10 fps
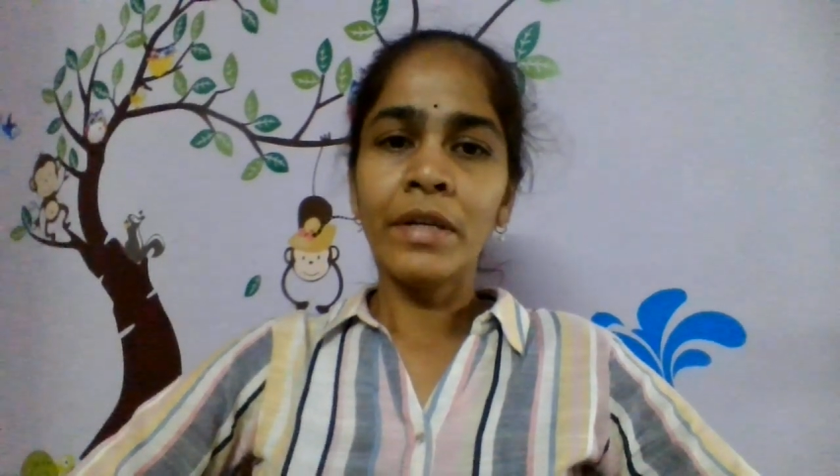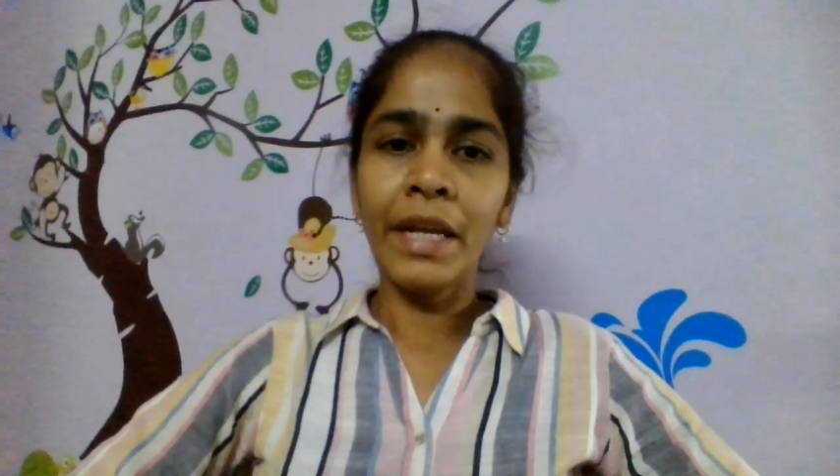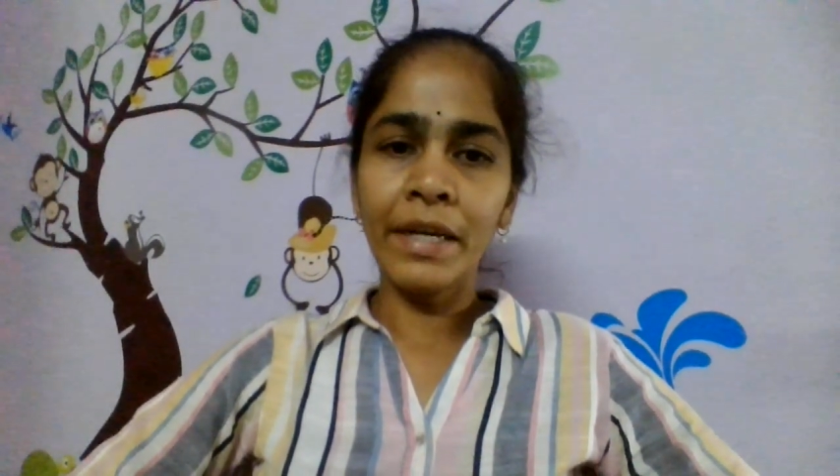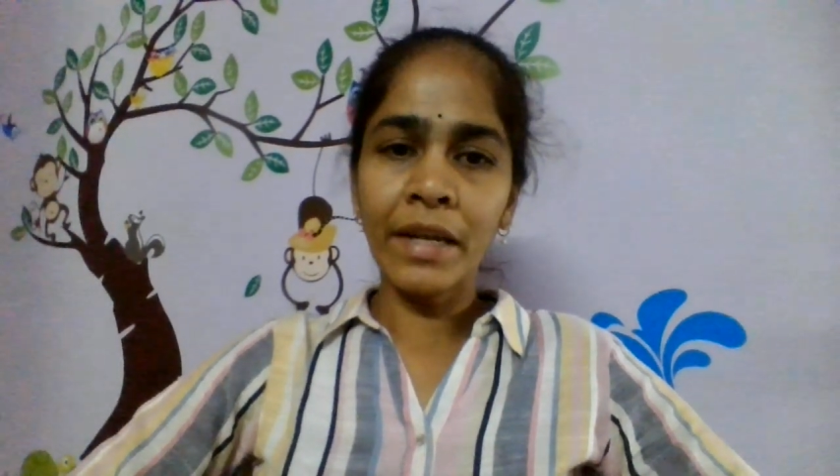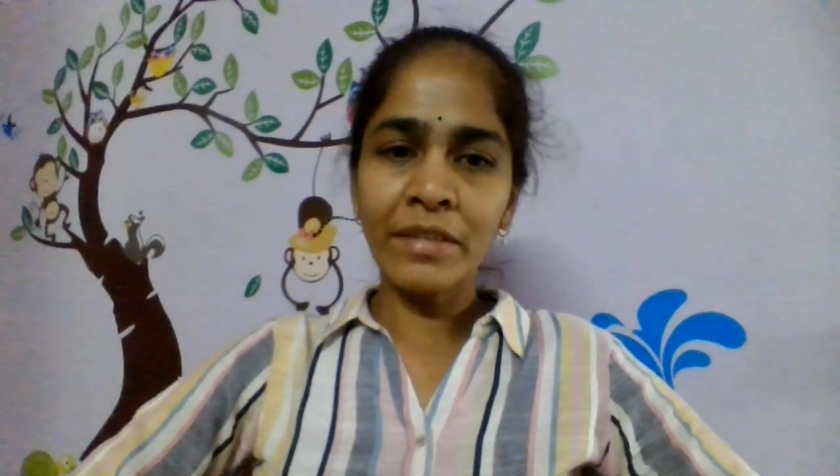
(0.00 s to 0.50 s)

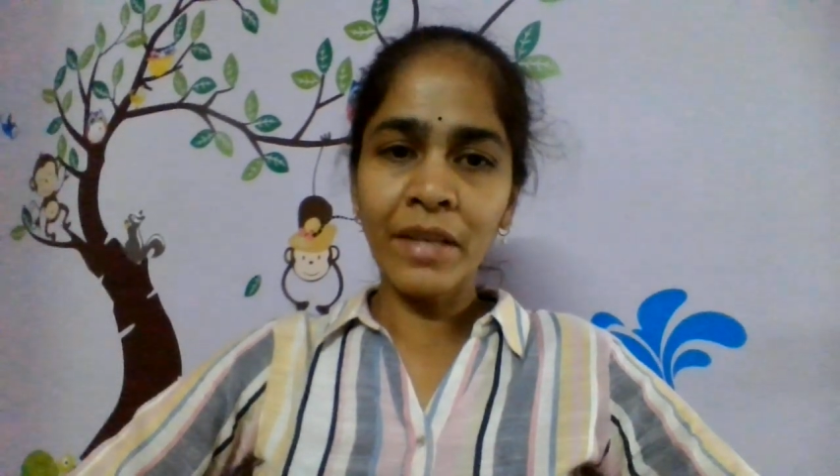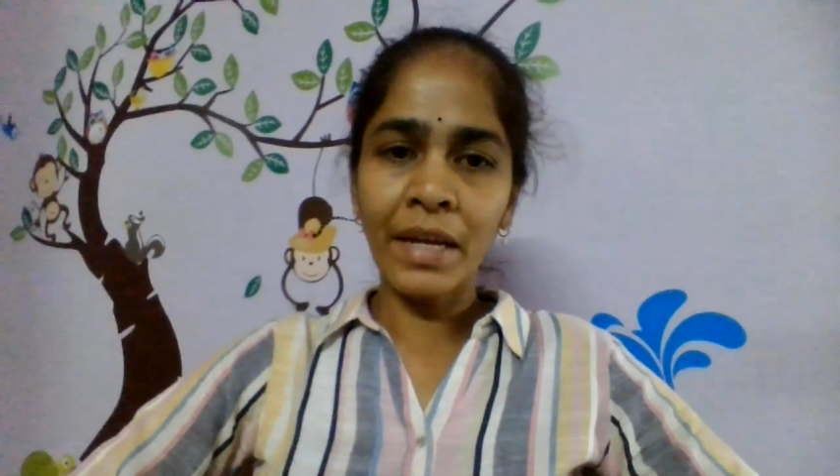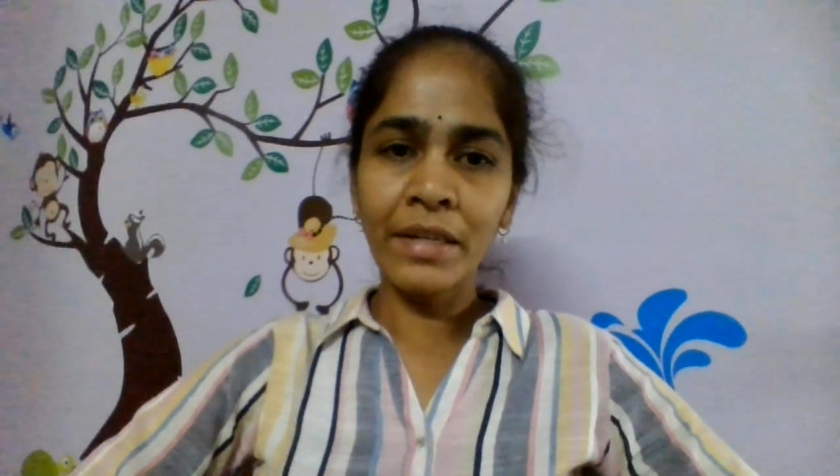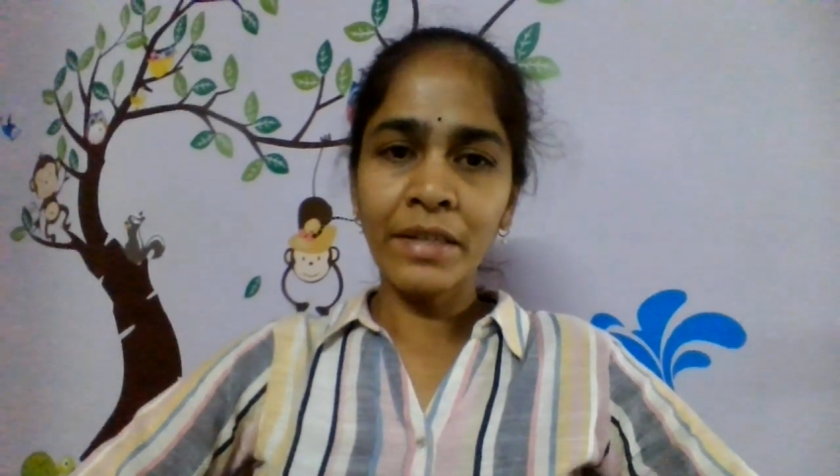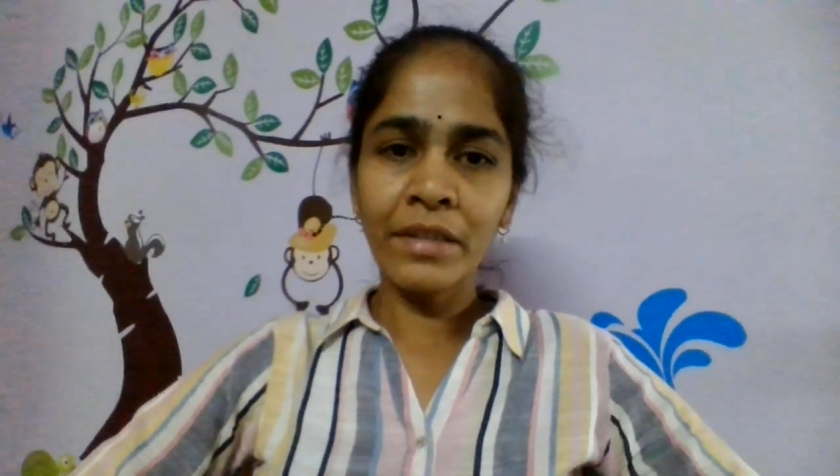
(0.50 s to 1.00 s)
data
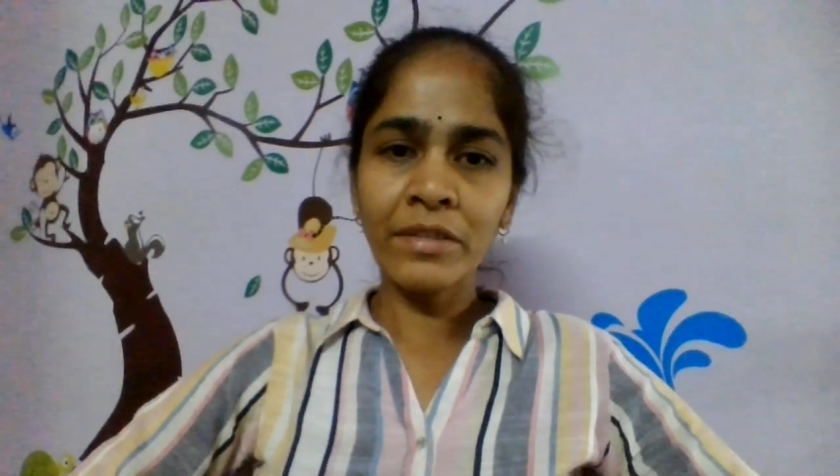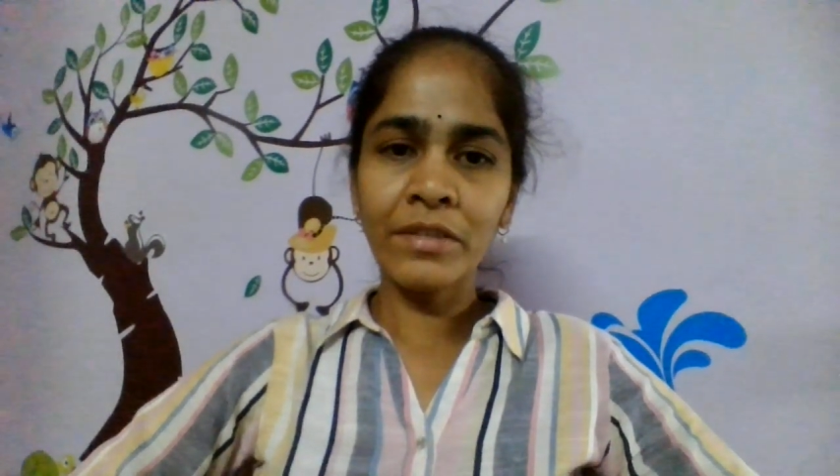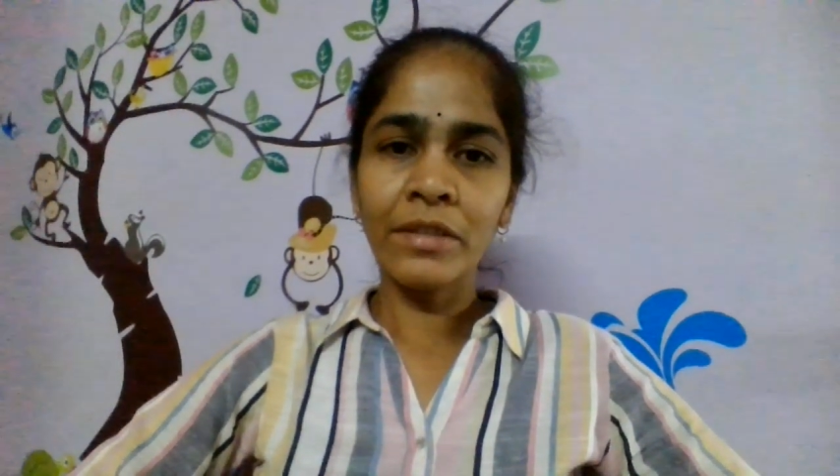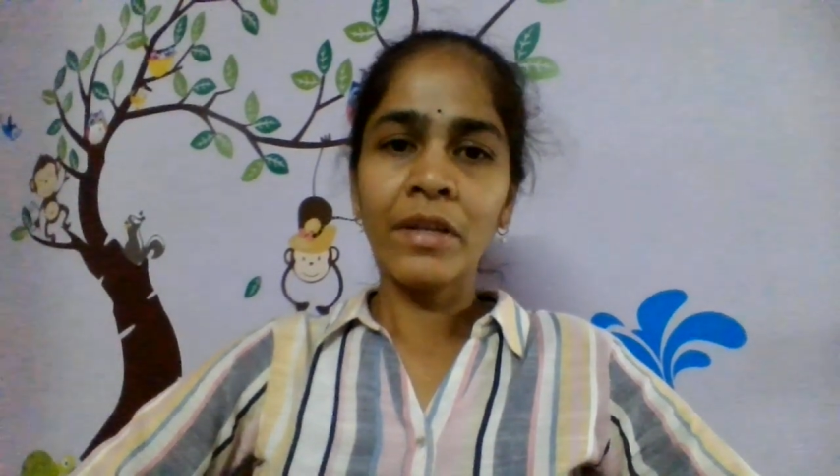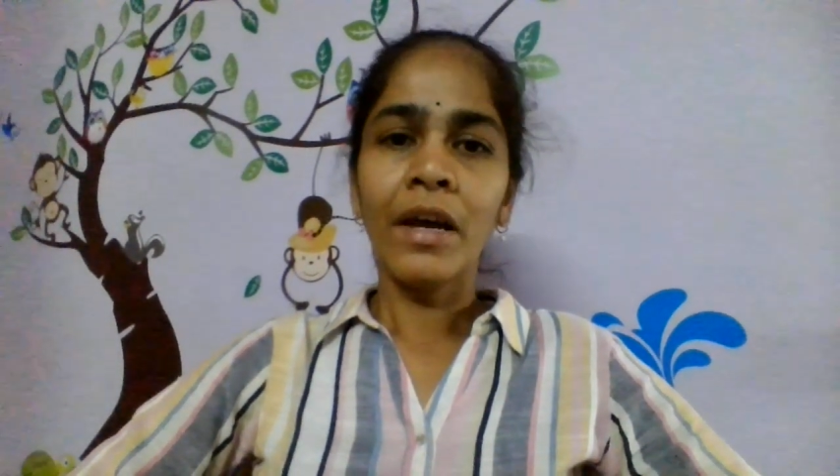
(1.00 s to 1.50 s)

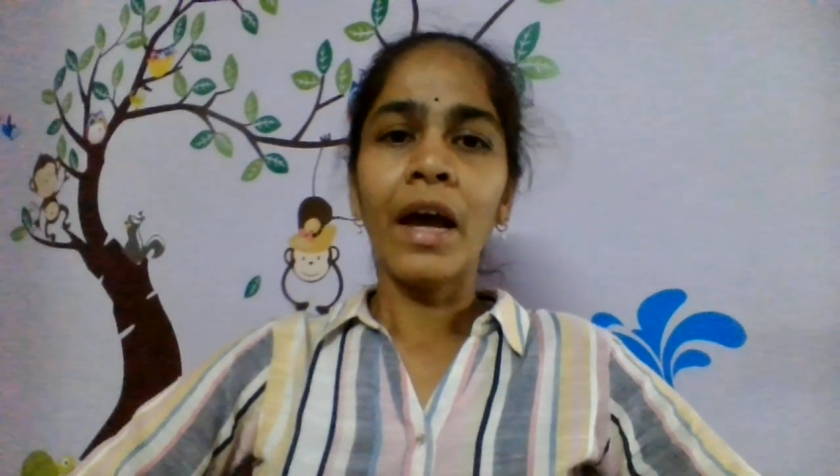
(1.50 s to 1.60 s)
scientist,